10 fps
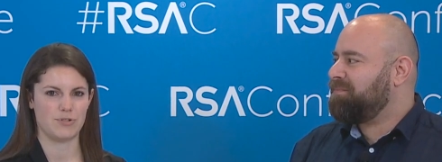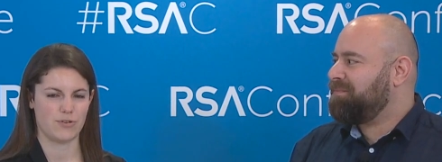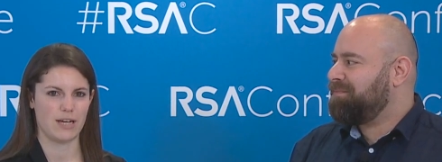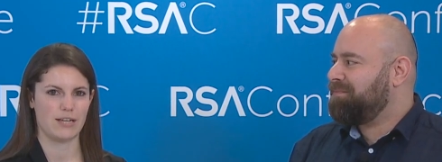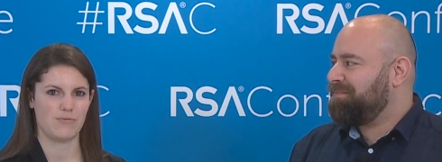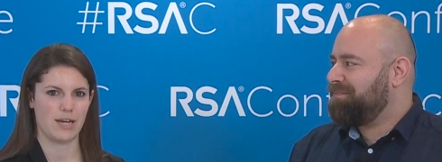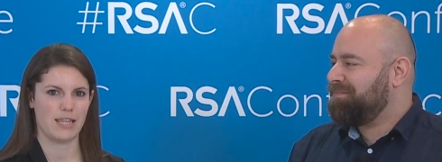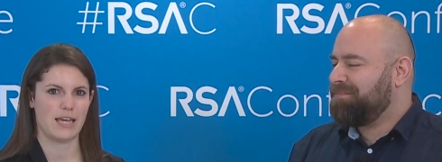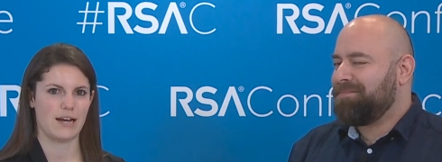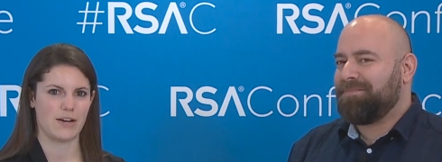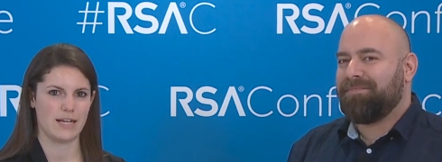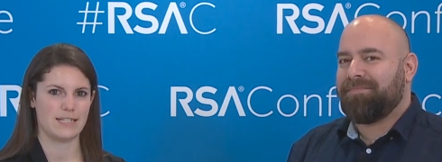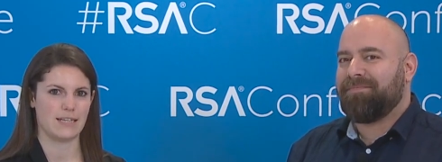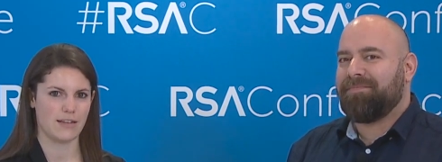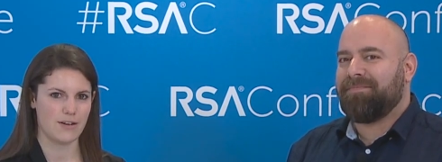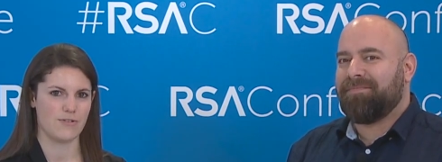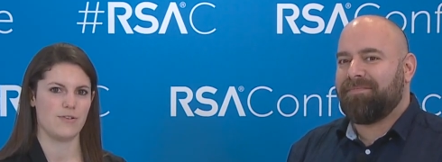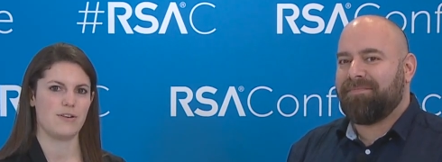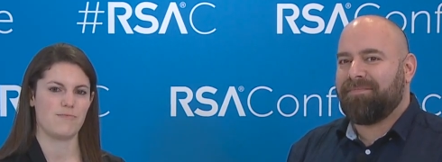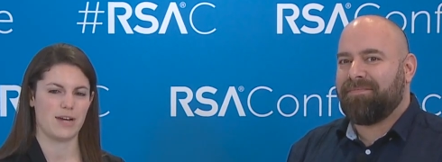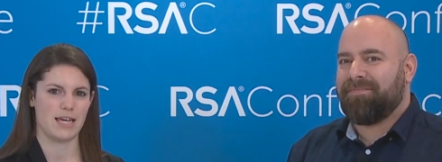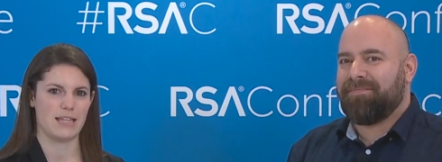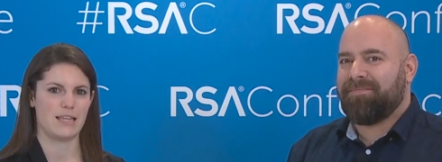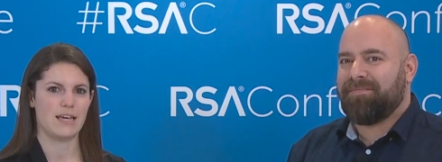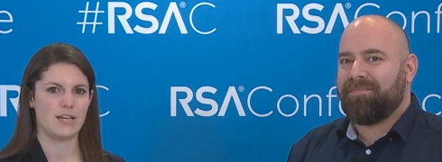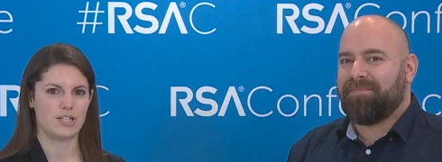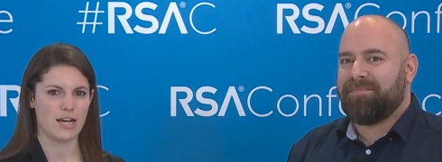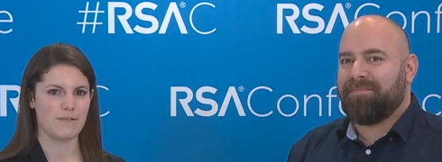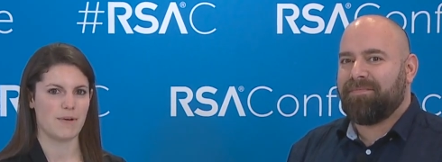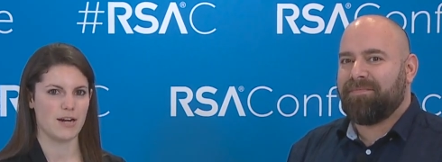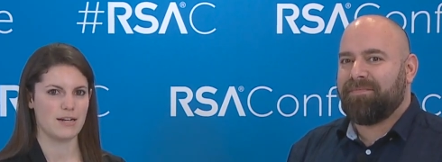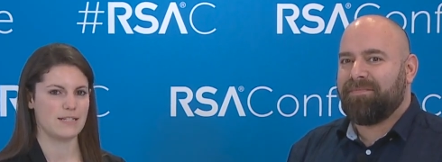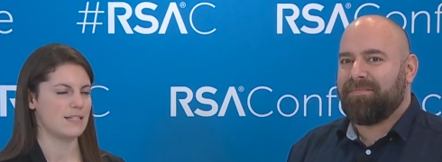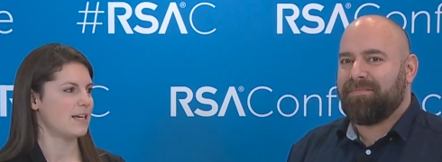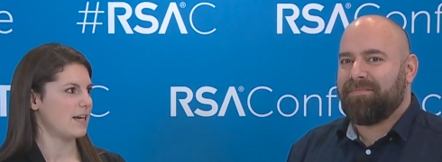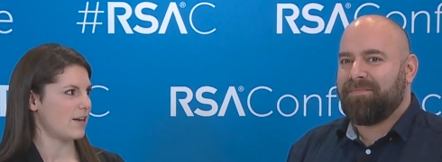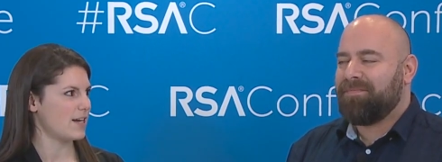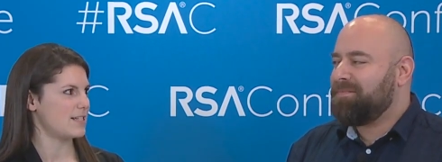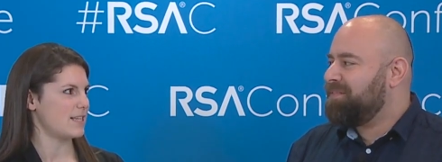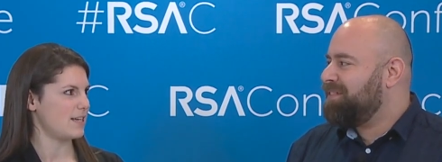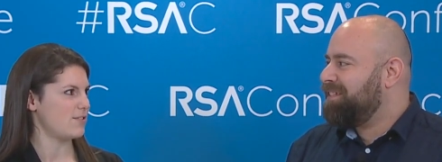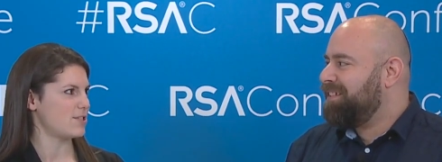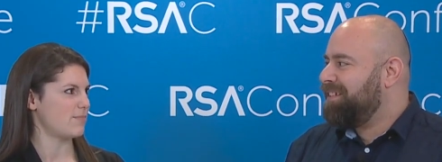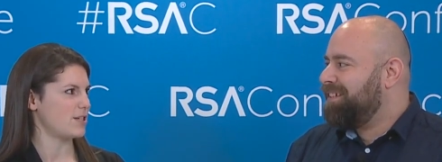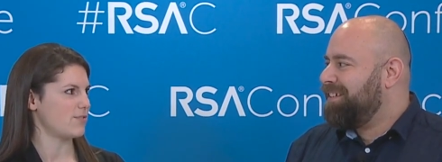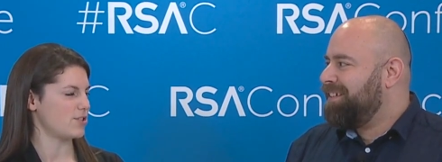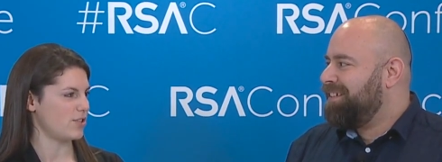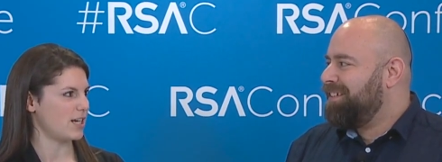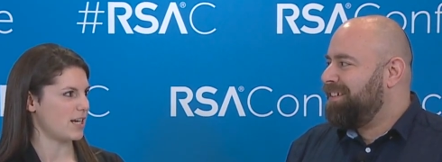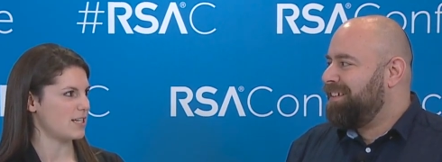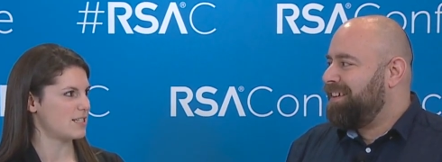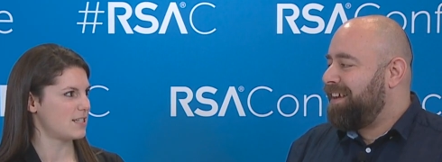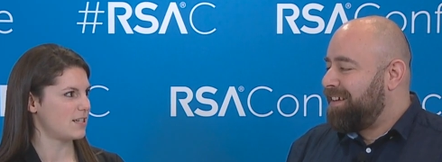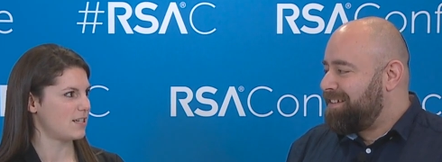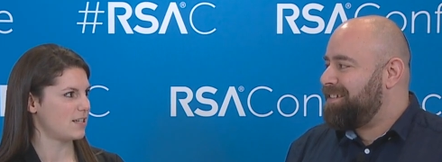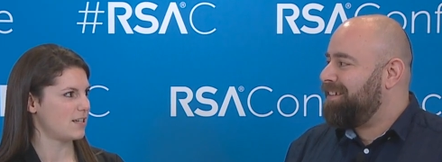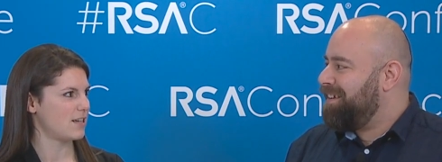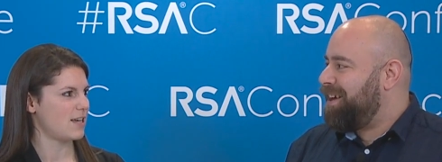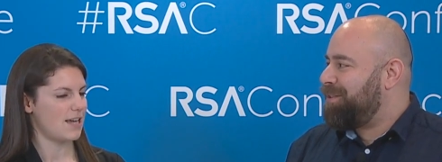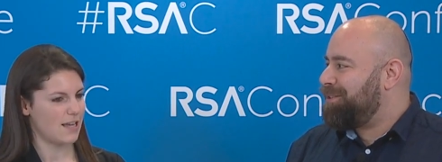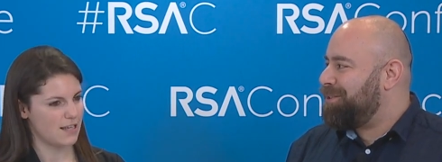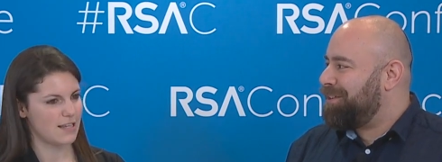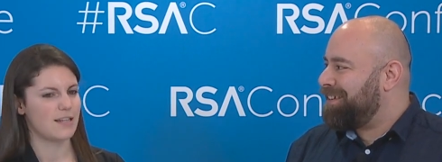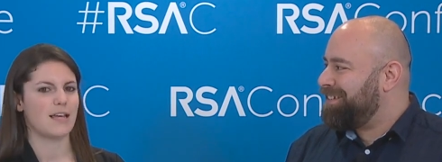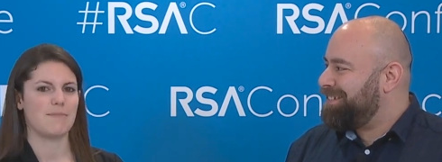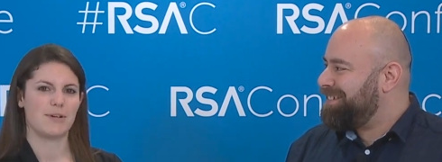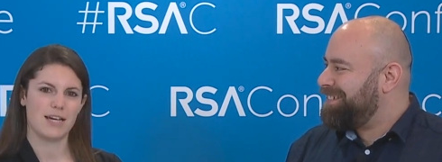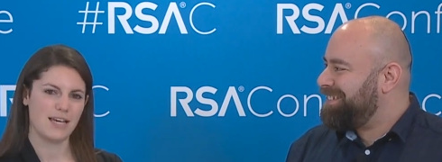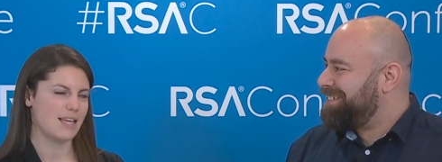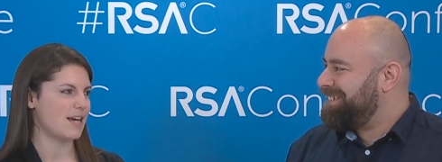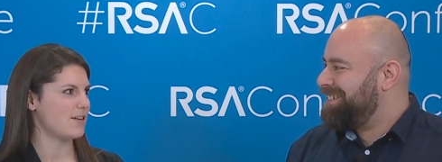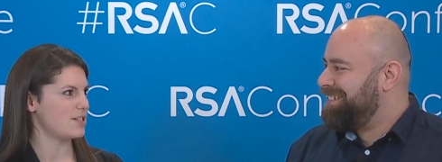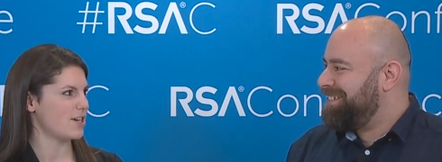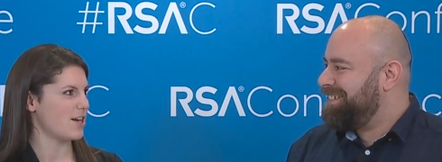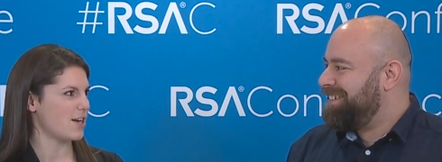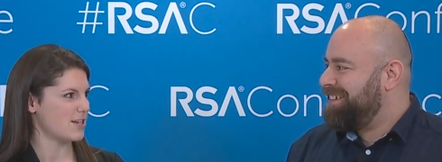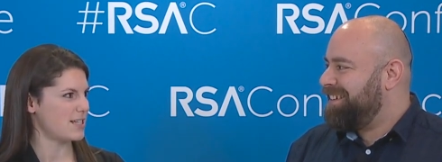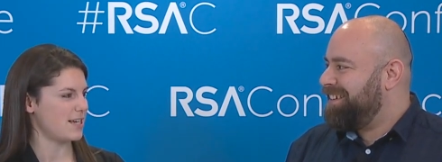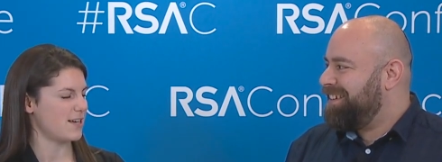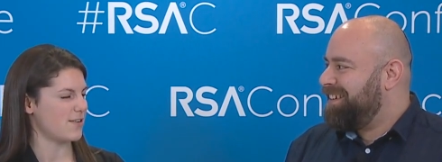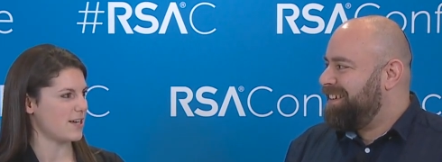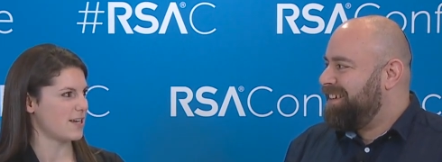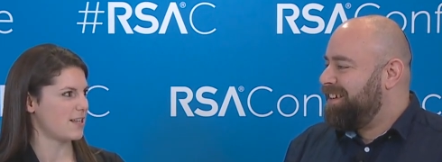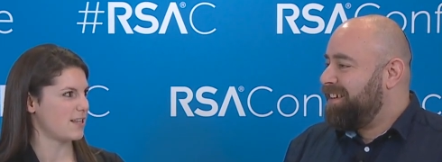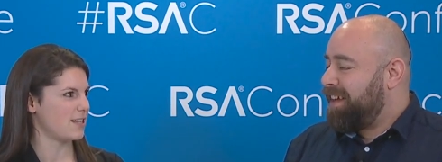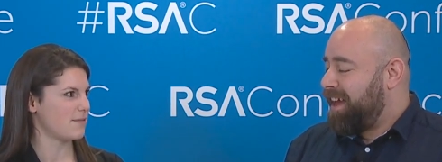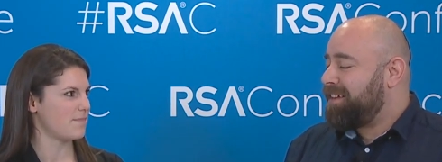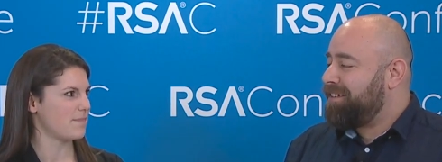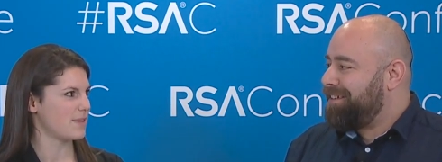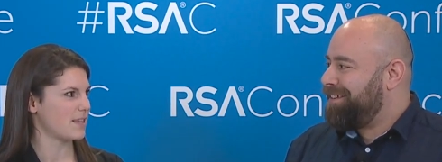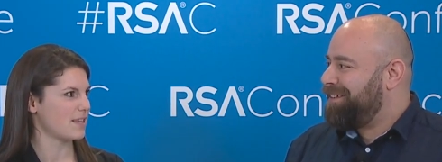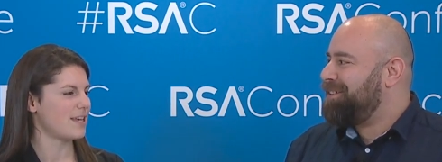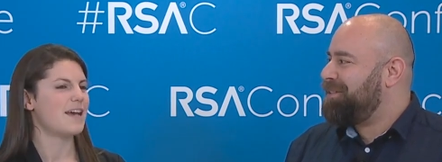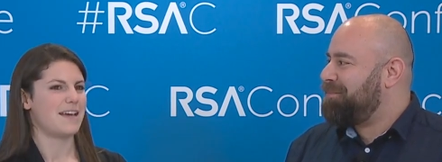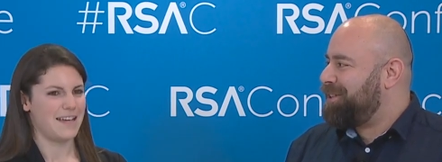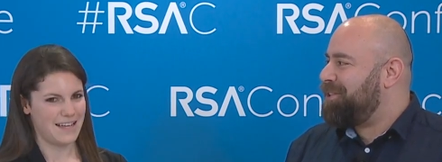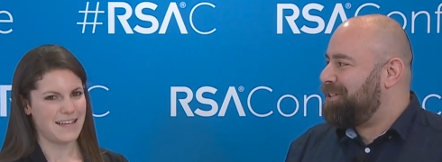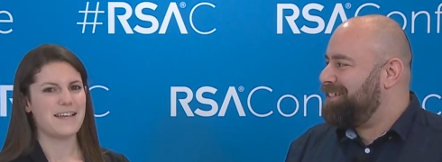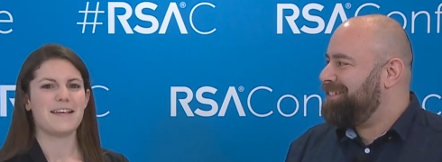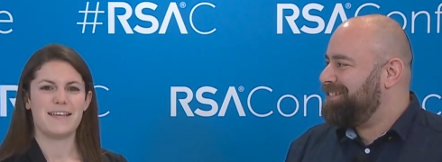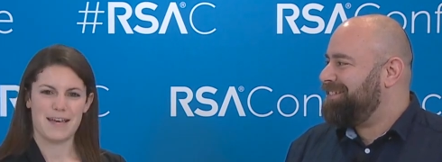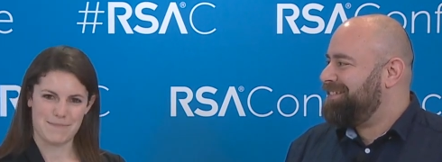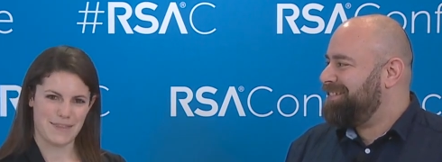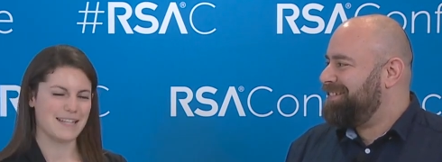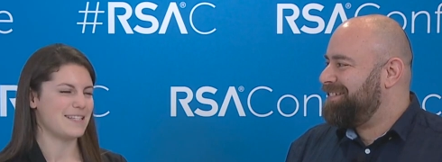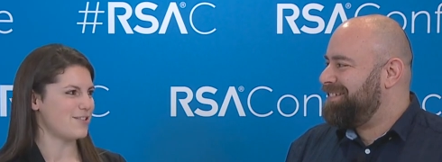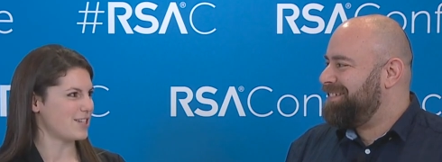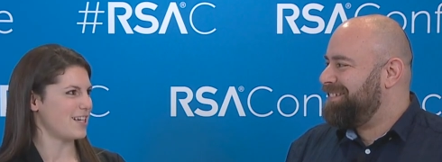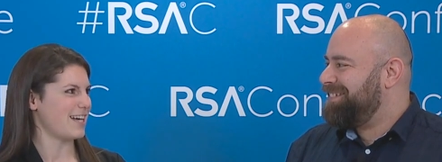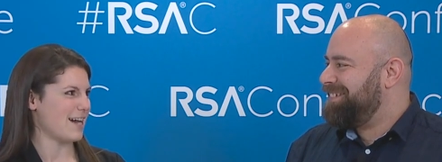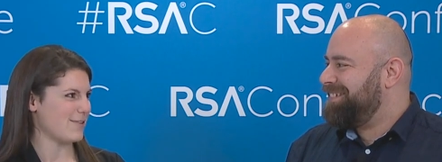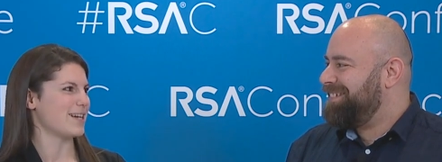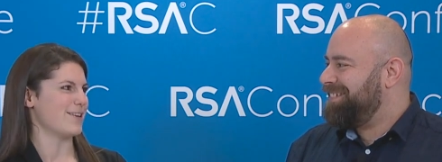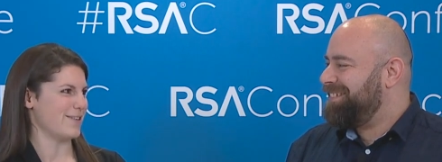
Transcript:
Speaker 1: and I'm joined with Erez Yalon with Checkmarx. Erez, thank you so much for joining us.
Speaker 2: Hi, Lindsay. How are you doing?
Speaker 1: I'm good. How's your RSA going?
Speaker 2: Hectic, but good.
Speaker 1: Yep, that's usually how